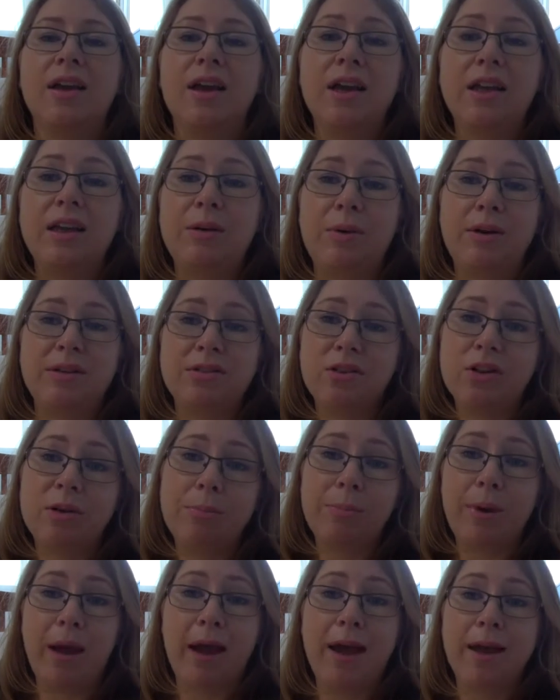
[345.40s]
Anyway, it's not
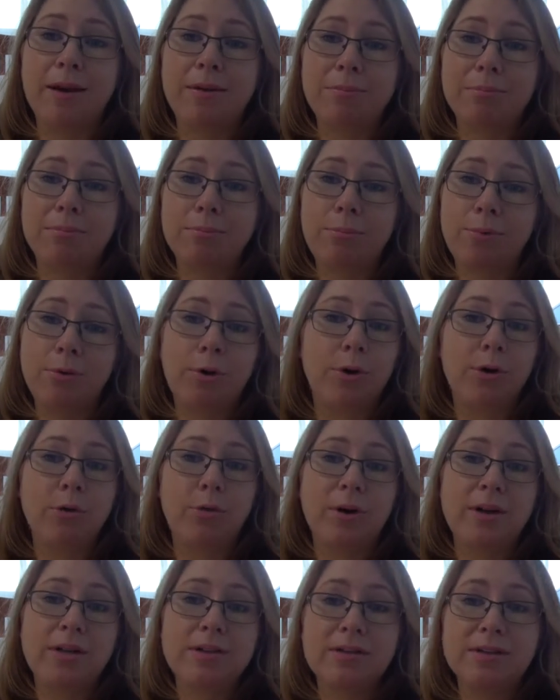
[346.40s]
a bad
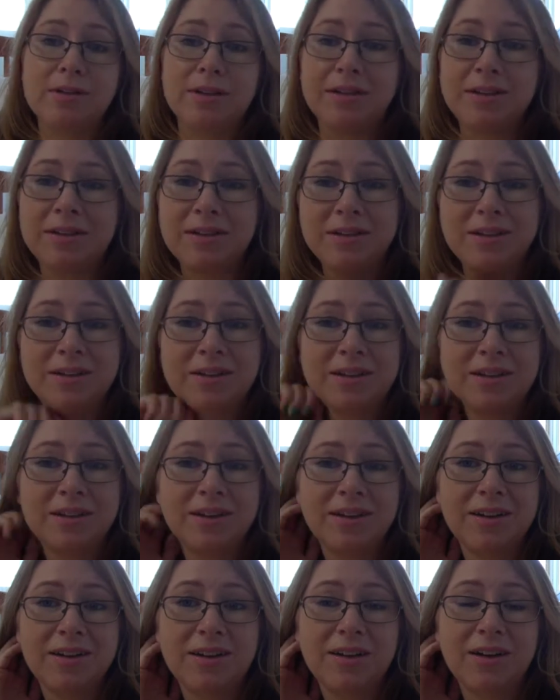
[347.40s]
progress.
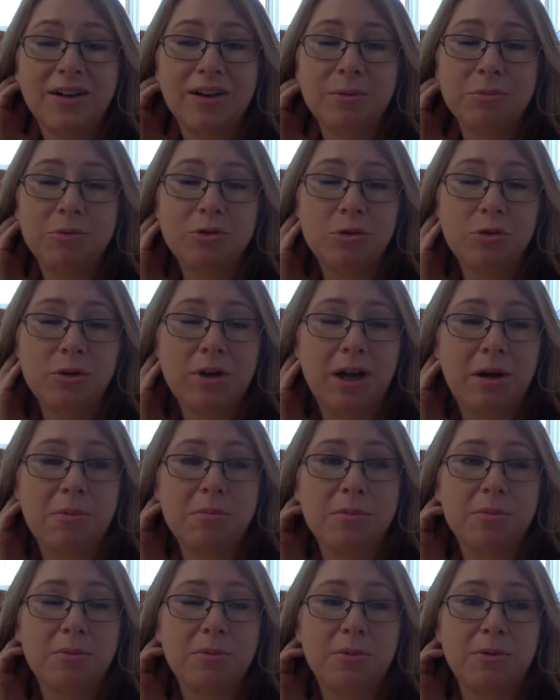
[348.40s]
I'm sure
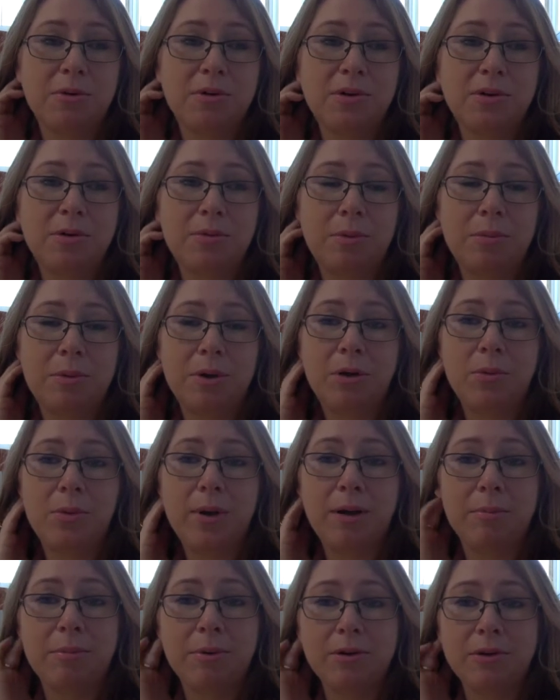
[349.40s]
come when we go
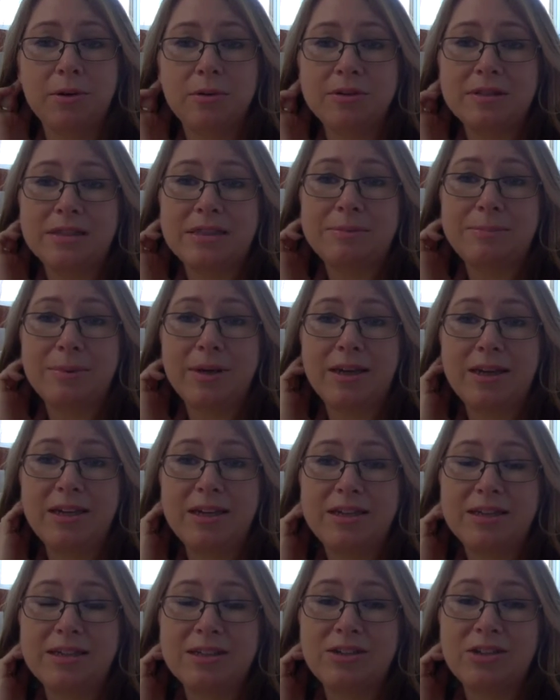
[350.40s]
out at Nelson Spay
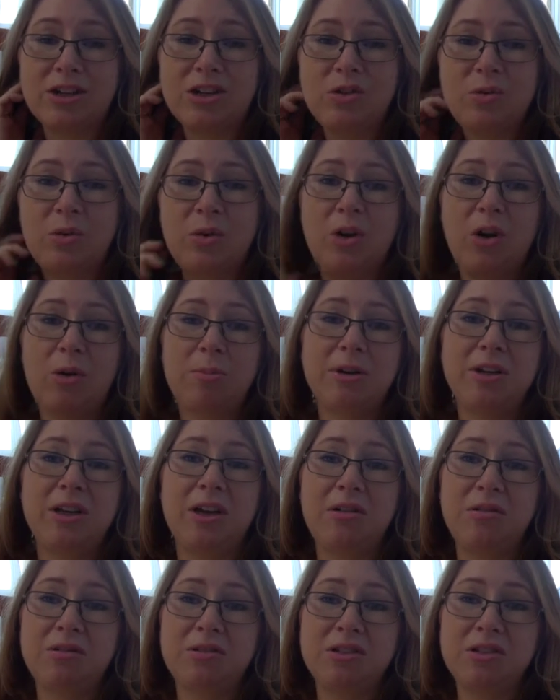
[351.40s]
in just January, I'll be
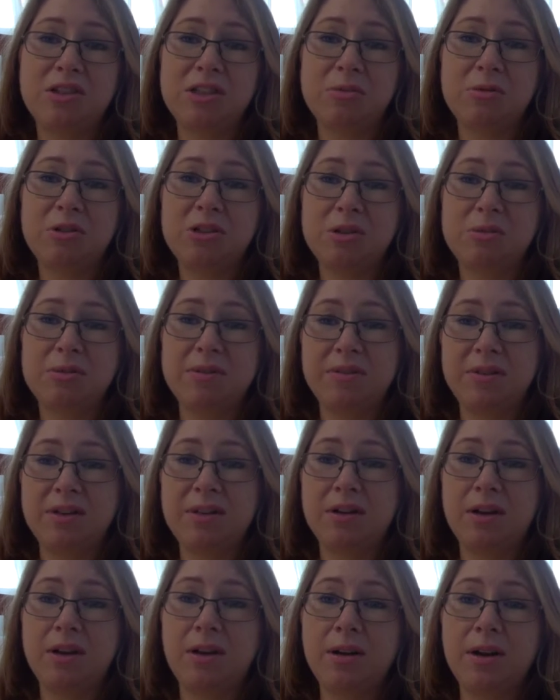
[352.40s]
going, geez, I wish I was
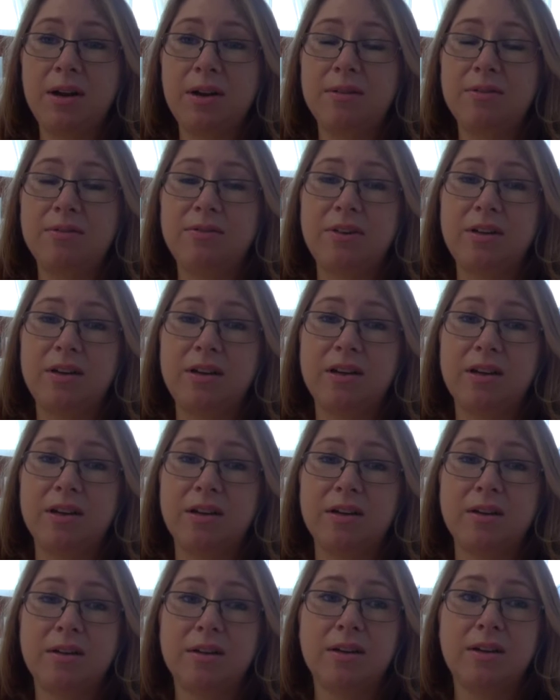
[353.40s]
thinner and feeling